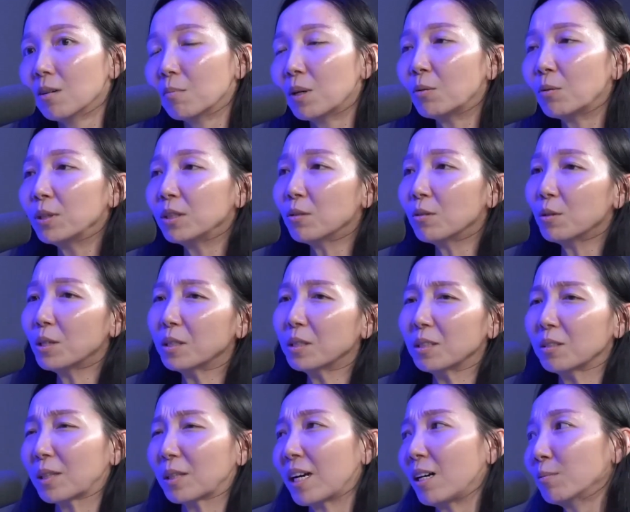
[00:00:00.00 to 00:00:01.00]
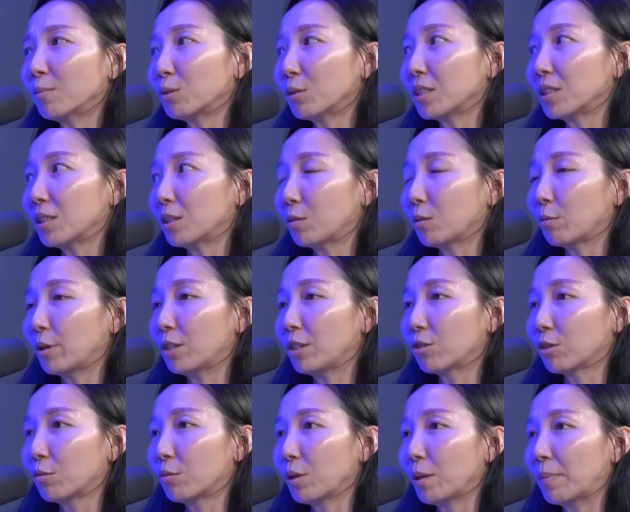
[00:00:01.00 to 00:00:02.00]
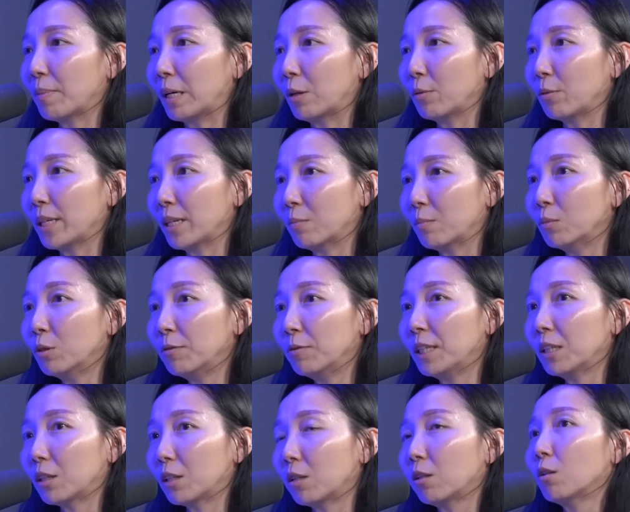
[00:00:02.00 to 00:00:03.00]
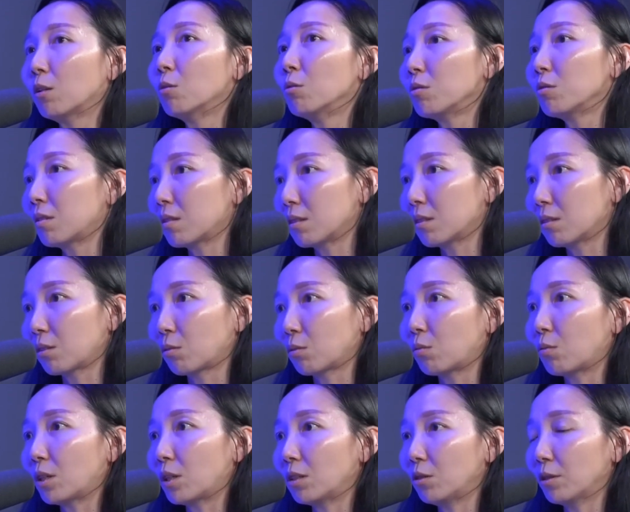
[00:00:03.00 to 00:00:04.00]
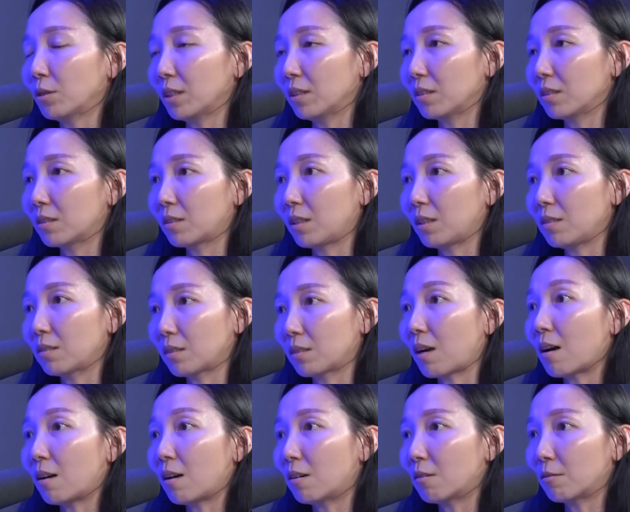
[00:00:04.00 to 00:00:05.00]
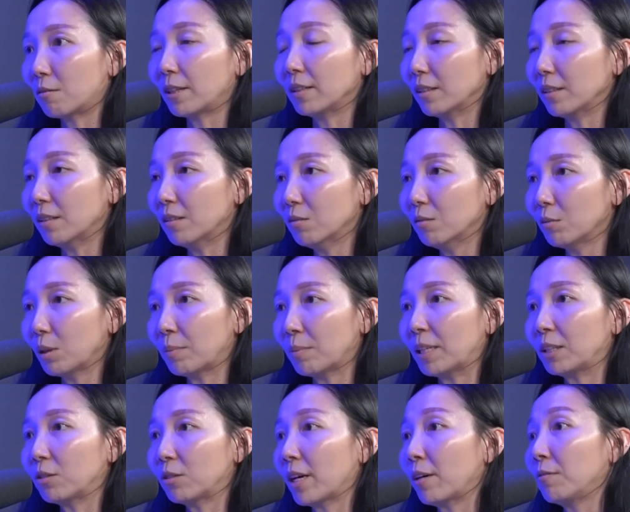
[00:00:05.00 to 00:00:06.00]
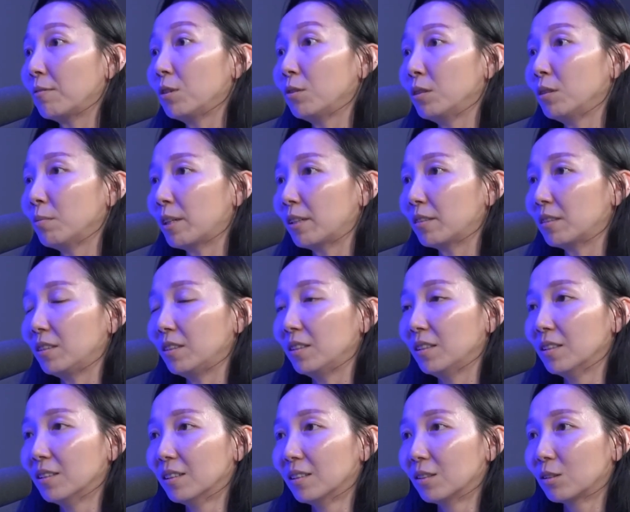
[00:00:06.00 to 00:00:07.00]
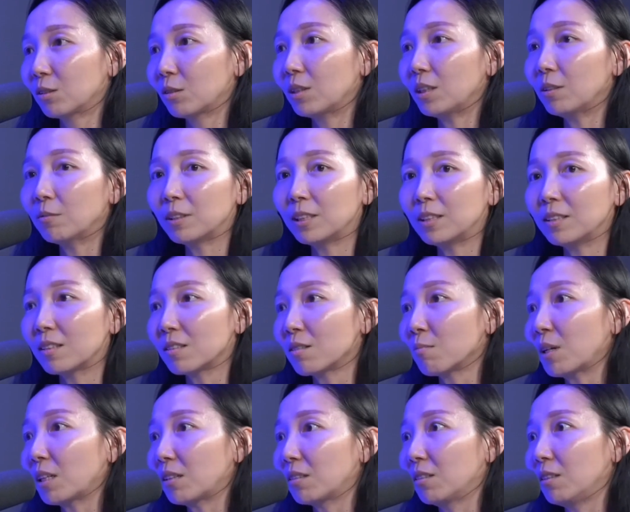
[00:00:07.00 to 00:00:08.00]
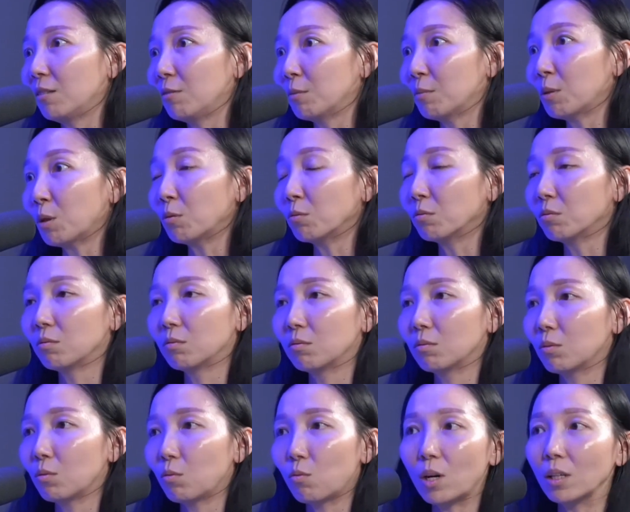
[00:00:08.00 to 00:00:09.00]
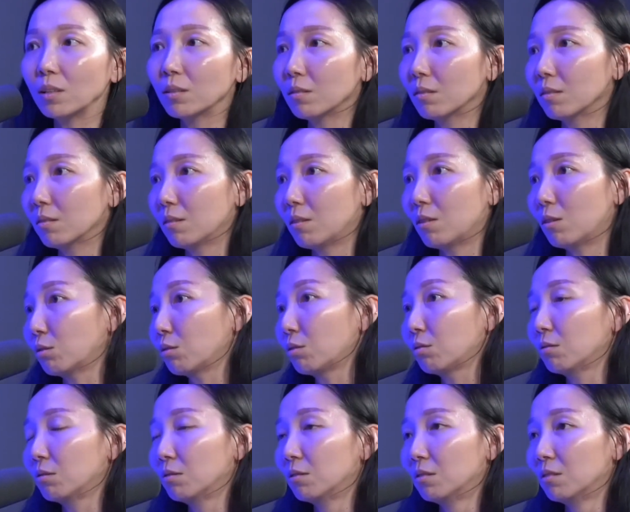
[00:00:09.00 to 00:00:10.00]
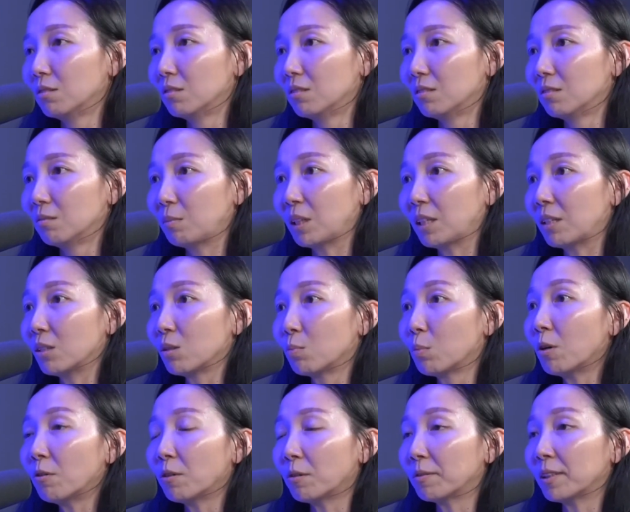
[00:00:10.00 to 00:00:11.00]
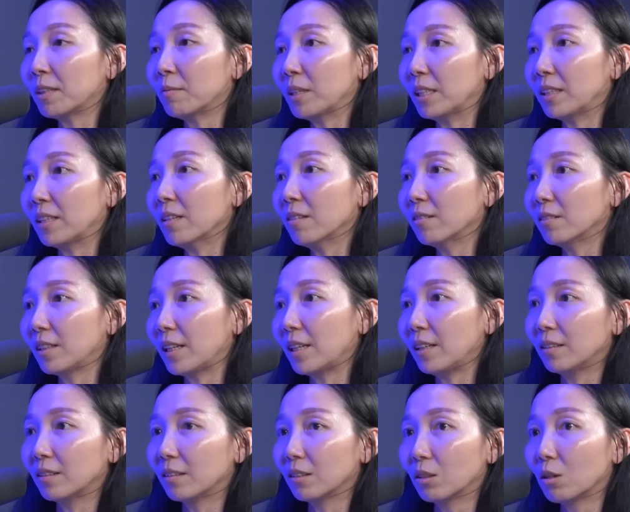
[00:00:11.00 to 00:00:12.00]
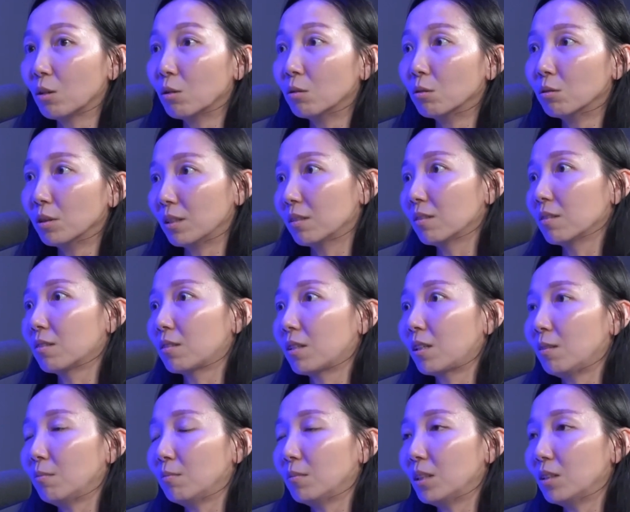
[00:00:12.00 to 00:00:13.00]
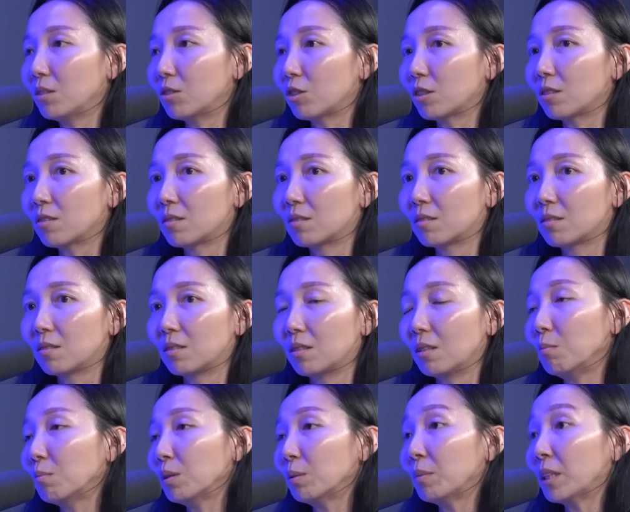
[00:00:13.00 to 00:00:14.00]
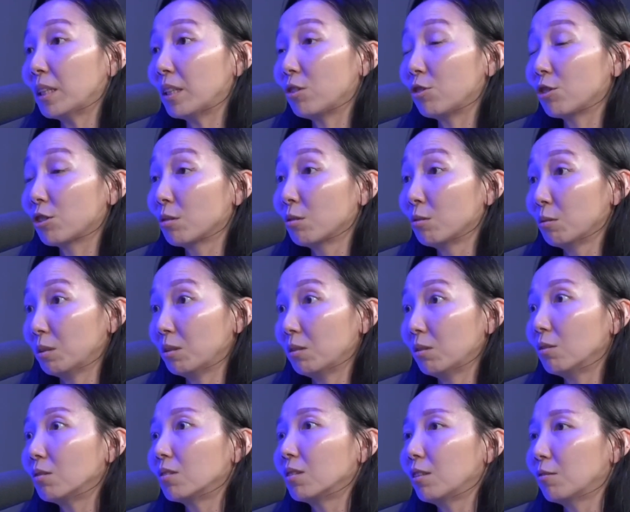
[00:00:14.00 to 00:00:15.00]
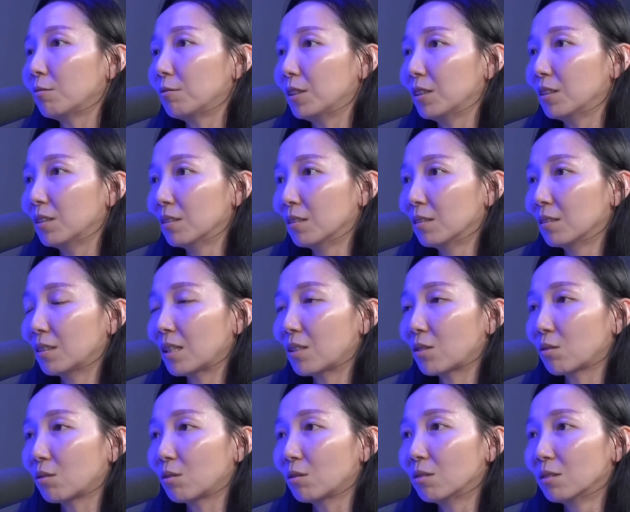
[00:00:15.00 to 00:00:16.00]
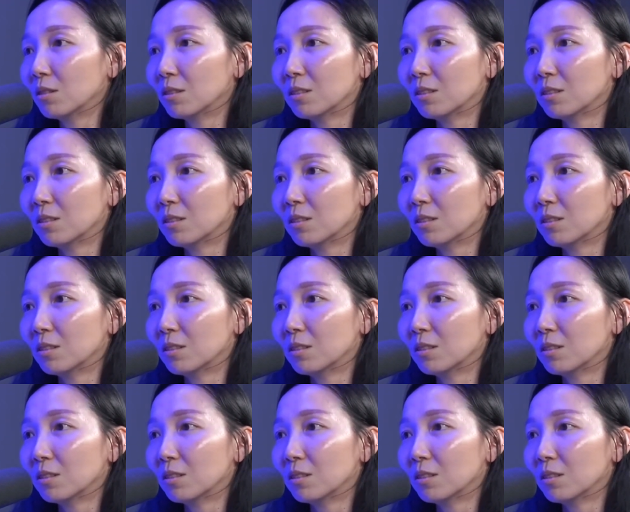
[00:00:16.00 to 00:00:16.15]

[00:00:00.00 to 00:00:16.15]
But we don't want to come to a situation whereby we are moving closer to what United States are mm. right now, whereby you have uniparty. Yep. So it really doesn't matter if you vote one or two. Mm. Because both of them, at the end of the day, the goal is the same. It's just the implementation would look different. That's yep. all.